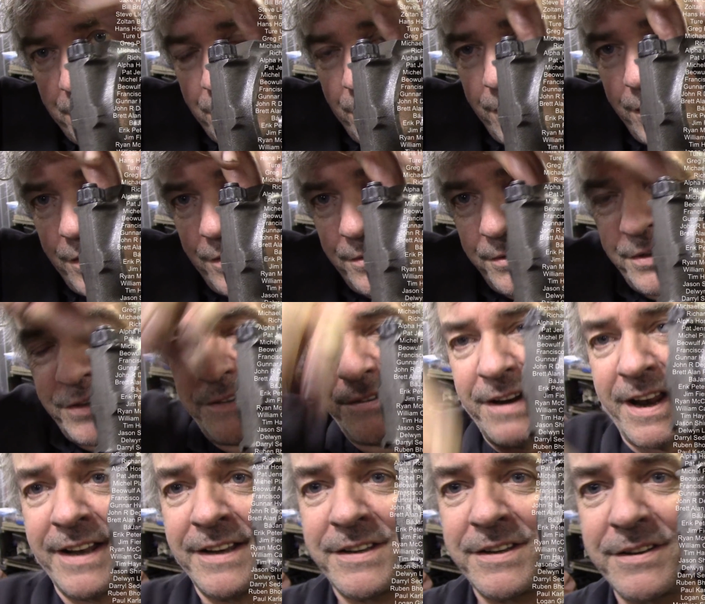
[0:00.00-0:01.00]
Turning it
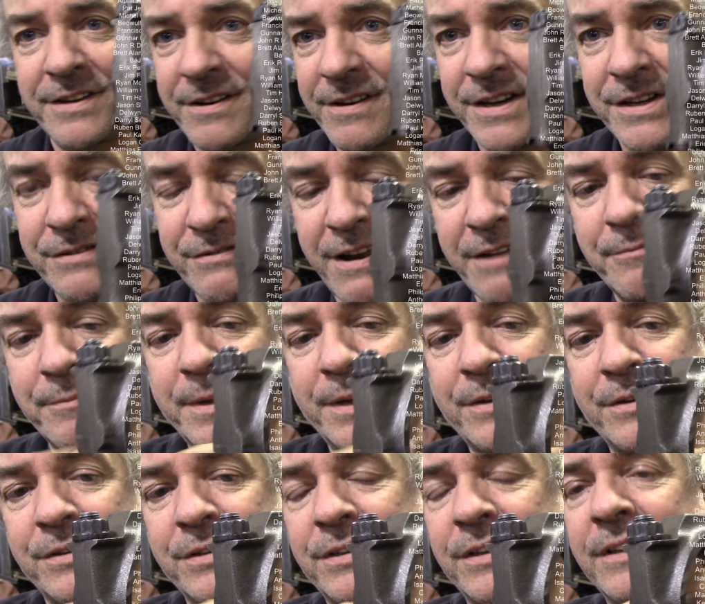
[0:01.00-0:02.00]
180 degrees round,
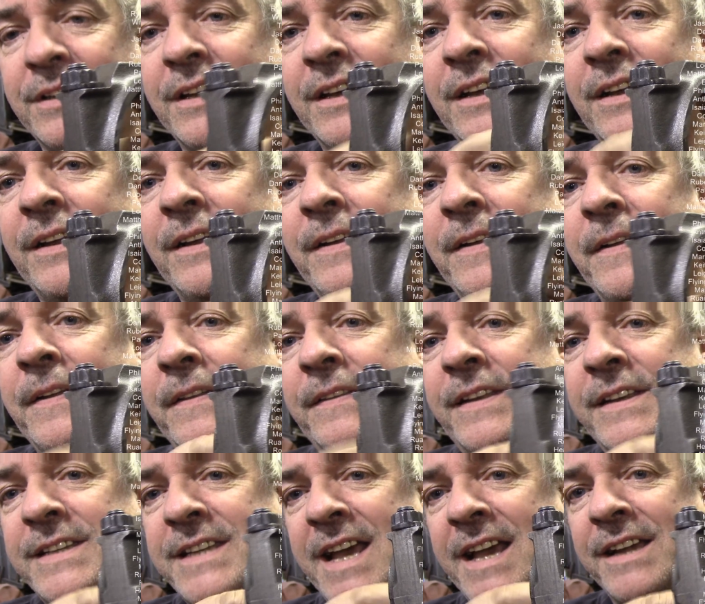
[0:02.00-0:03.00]
because the
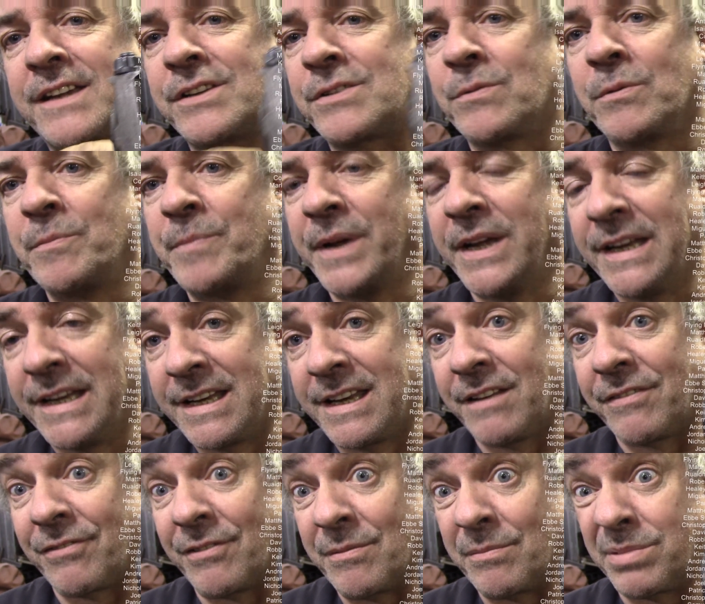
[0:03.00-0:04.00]
tangs will be in a
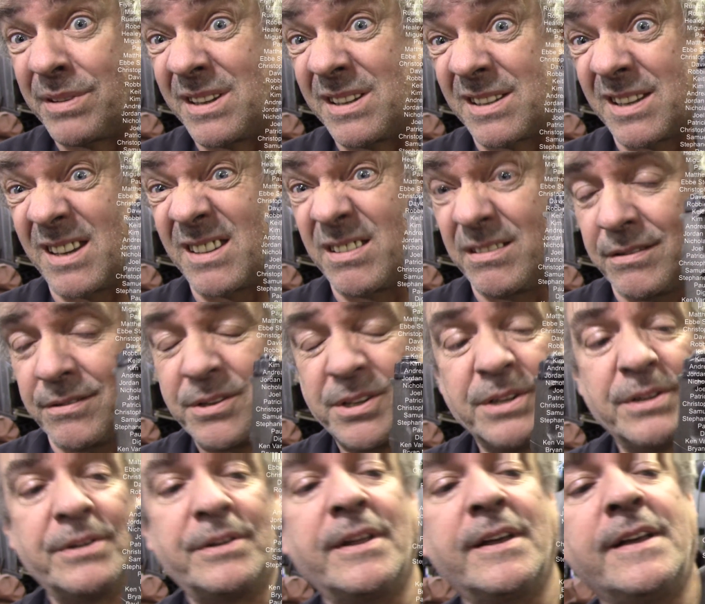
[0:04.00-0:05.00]
different place. That's not
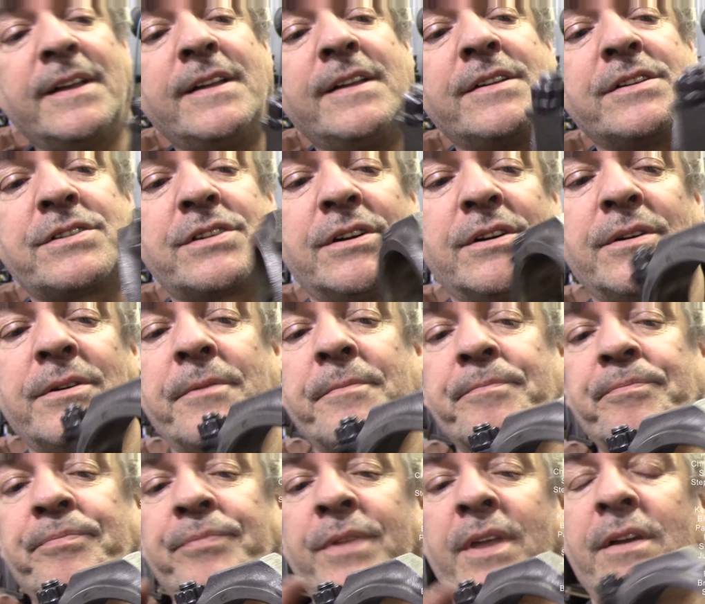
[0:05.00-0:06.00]
good. So
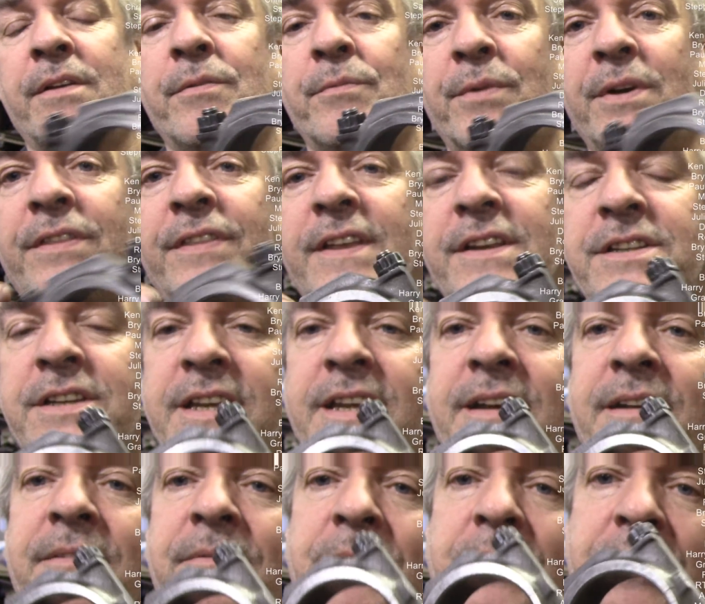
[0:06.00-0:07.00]
with this
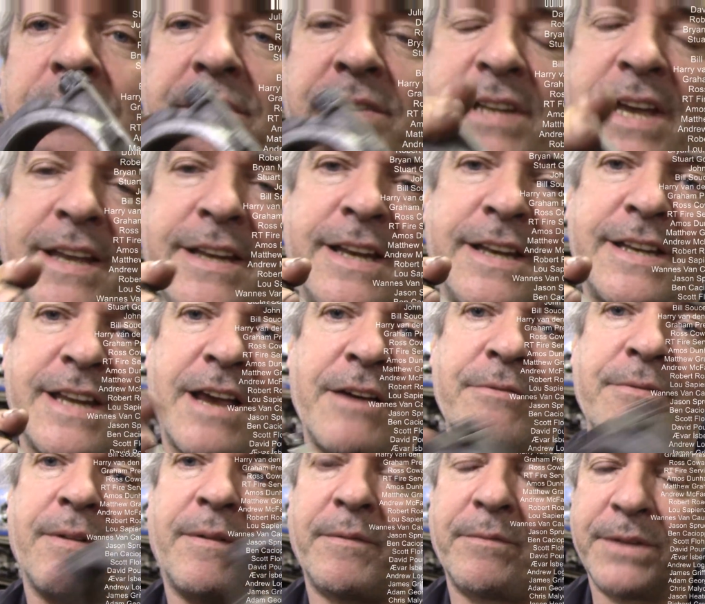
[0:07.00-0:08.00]
here, tighten it down.